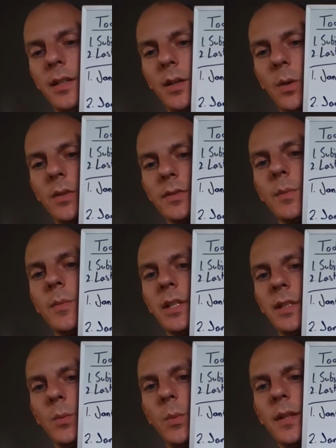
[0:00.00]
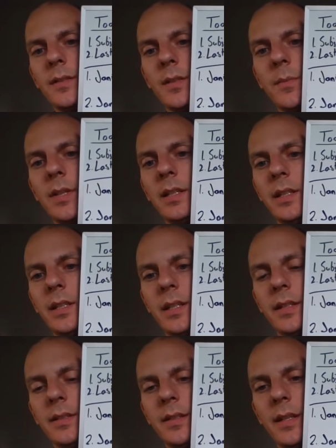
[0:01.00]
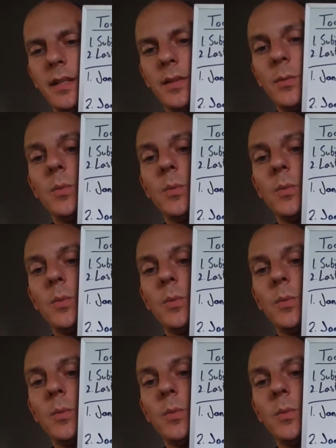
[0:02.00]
Oh, somebody wants something and they,